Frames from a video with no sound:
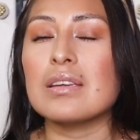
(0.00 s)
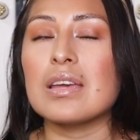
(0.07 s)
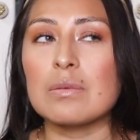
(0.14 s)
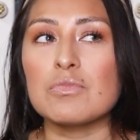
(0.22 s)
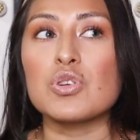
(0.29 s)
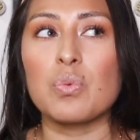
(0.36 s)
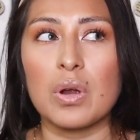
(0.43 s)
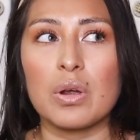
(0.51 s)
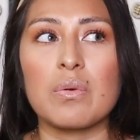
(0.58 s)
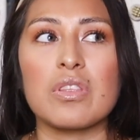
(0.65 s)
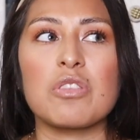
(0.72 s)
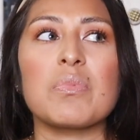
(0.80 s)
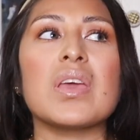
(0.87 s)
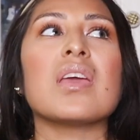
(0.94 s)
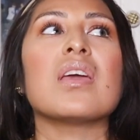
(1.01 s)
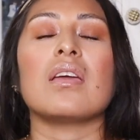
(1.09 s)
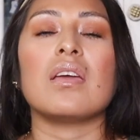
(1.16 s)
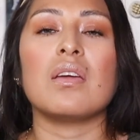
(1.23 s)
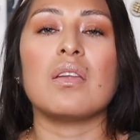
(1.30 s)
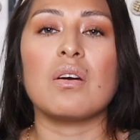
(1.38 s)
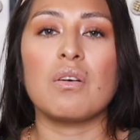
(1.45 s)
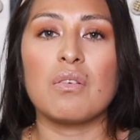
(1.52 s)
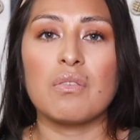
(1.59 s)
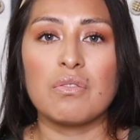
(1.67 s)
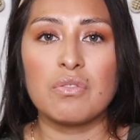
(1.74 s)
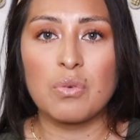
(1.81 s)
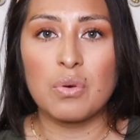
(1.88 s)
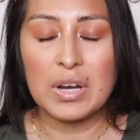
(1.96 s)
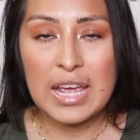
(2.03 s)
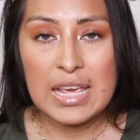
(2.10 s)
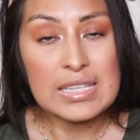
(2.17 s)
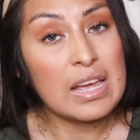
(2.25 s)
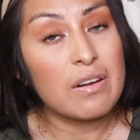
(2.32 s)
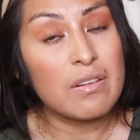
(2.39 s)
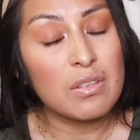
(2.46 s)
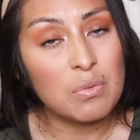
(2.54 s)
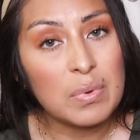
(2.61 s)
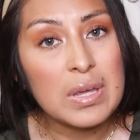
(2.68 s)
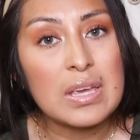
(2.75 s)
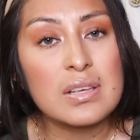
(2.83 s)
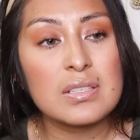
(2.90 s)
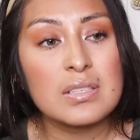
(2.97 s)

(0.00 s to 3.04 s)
him to work with me, 4 days out of the week.